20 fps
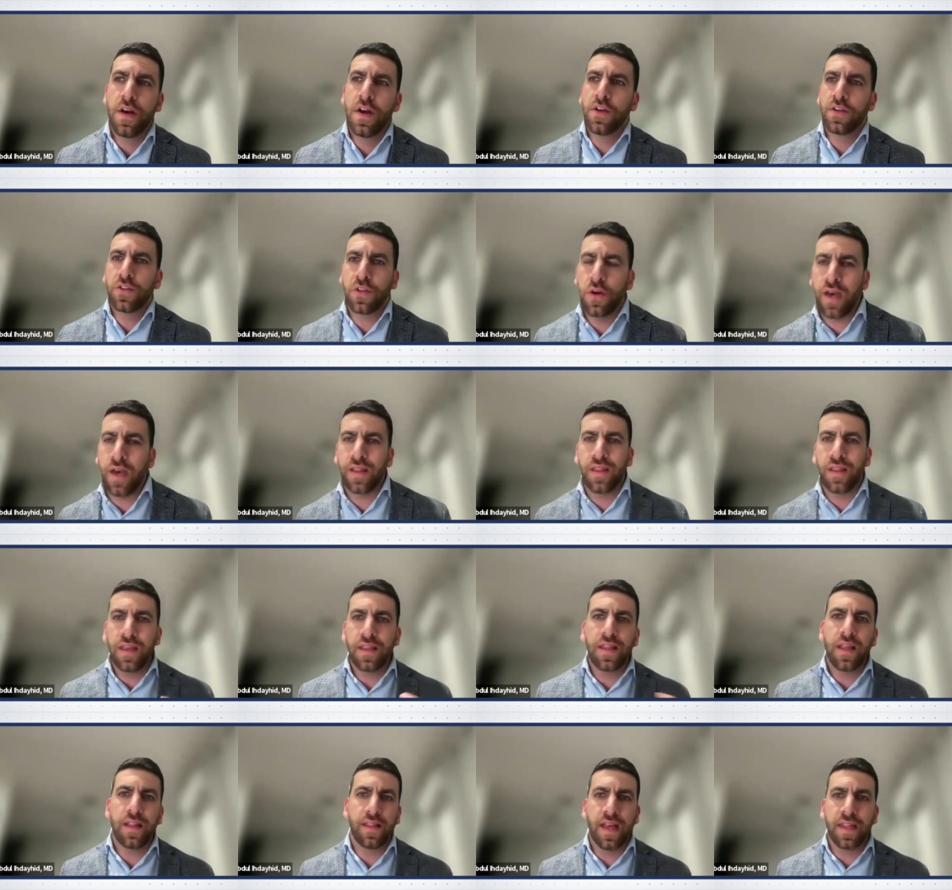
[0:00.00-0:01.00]
So I
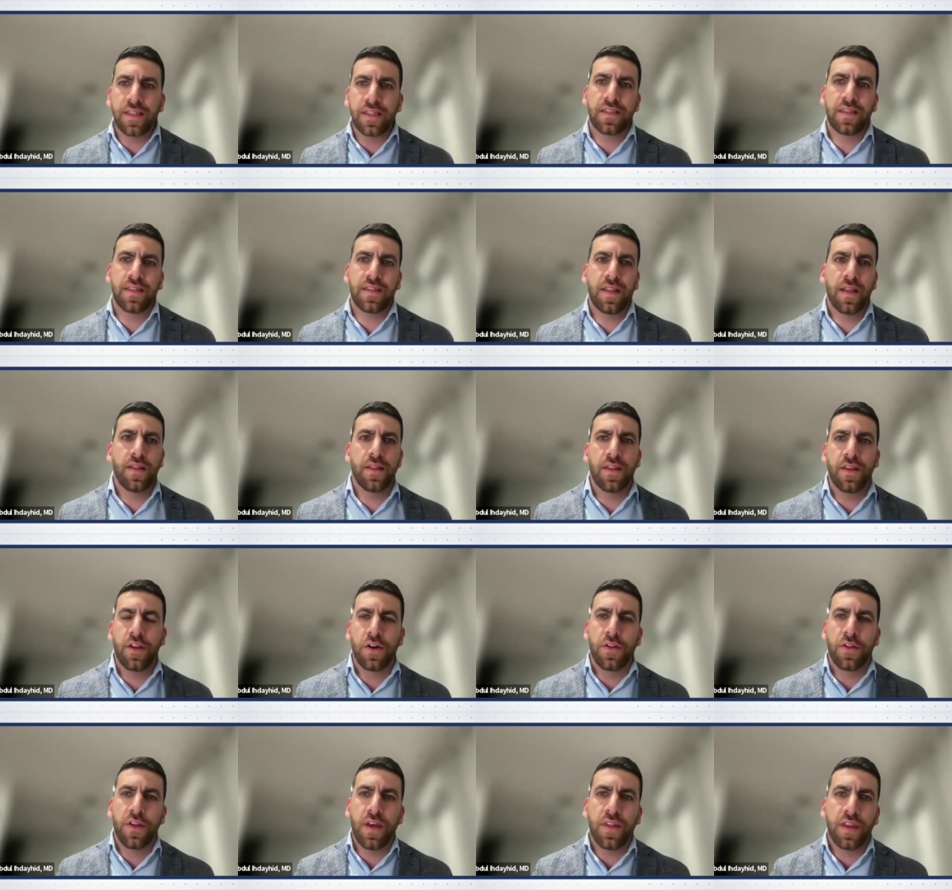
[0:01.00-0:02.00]
think that's
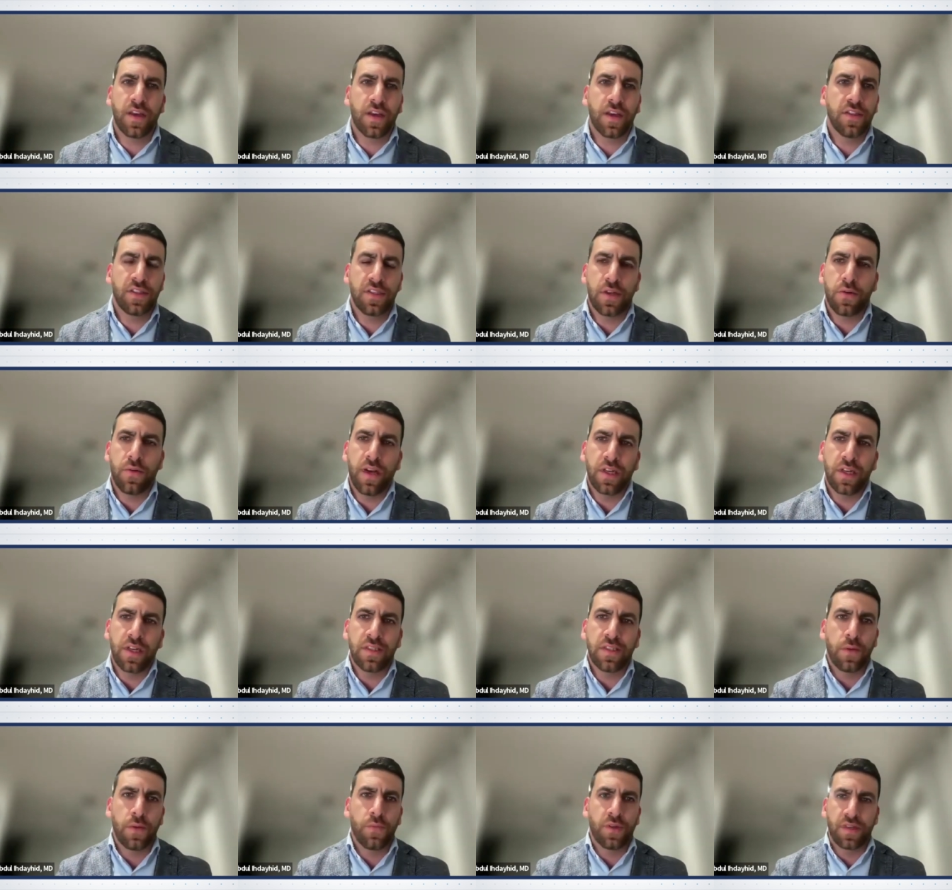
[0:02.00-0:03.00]
they're the
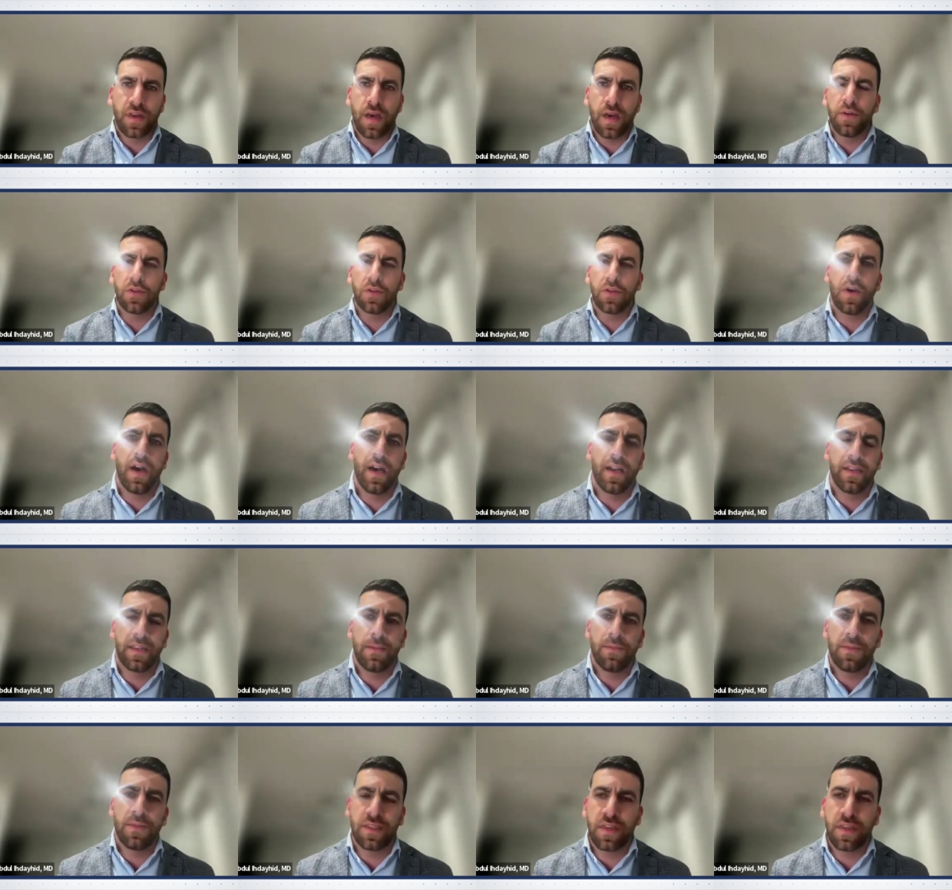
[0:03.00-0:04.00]
considerations that would come into a heart team
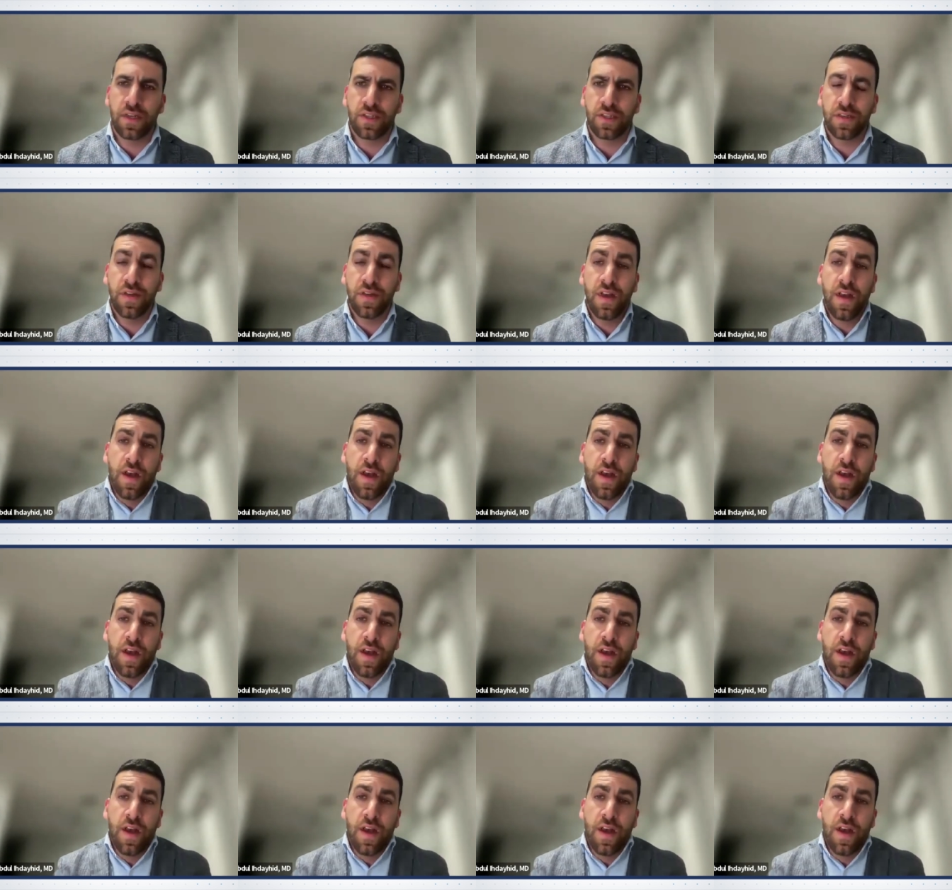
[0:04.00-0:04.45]
discussion.